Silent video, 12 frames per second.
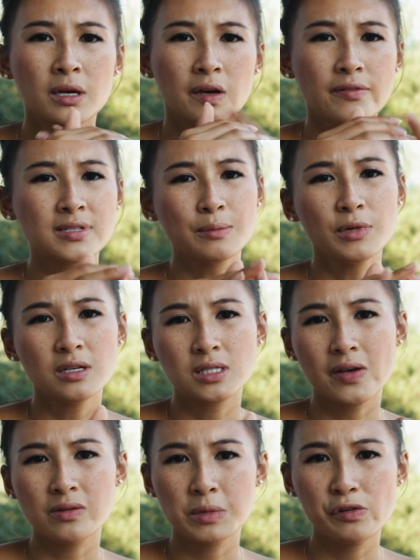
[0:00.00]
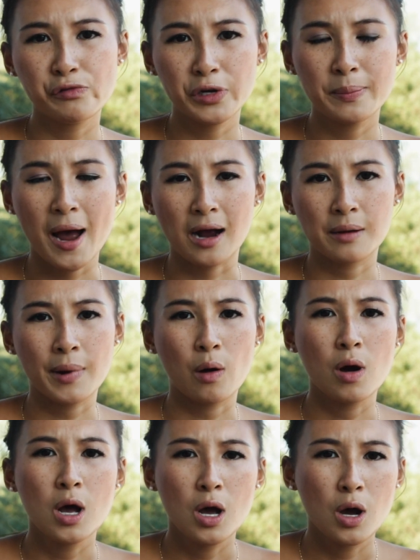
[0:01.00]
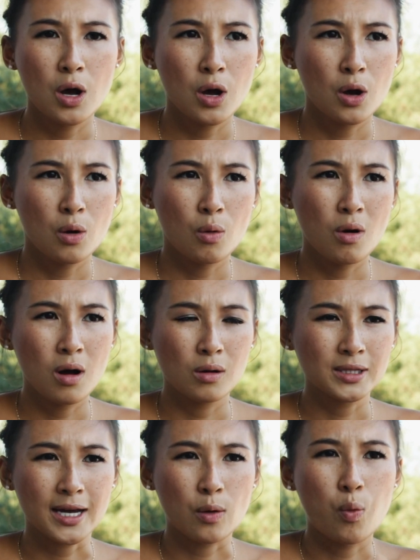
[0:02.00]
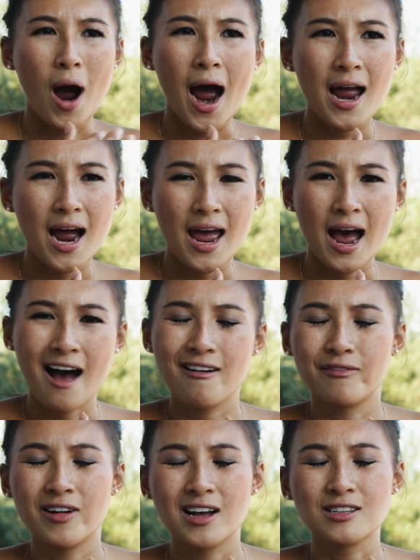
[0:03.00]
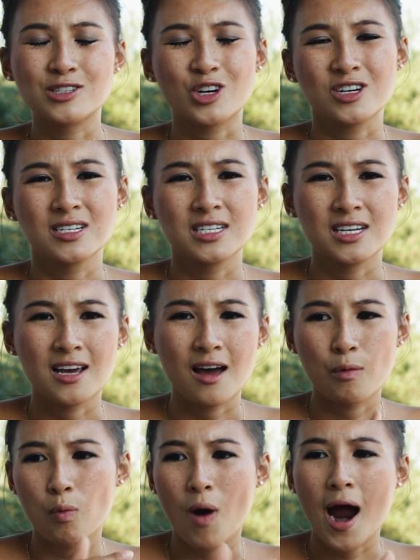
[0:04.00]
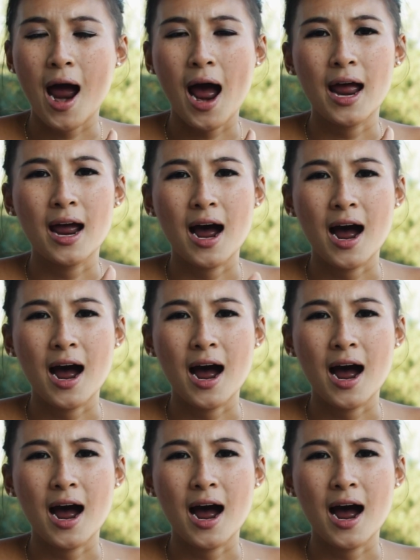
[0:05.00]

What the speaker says: If someone is giving me feedback about like why I have uncertainty and why